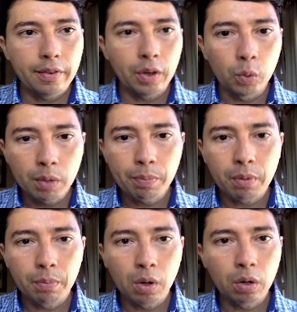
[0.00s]
we
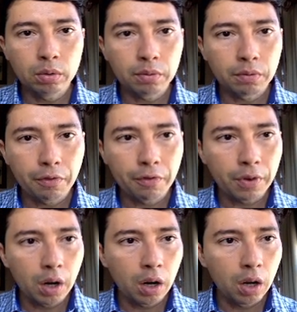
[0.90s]
promote
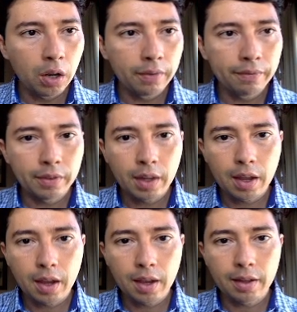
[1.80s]
from
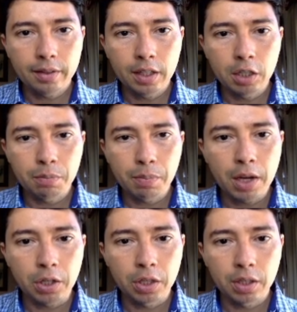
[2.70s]
this
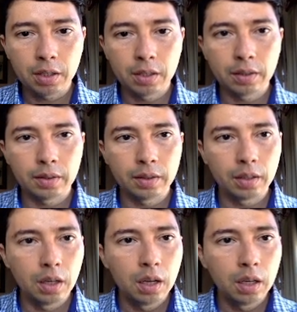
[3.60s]
page.
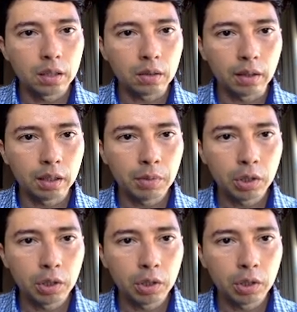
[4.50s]
So let me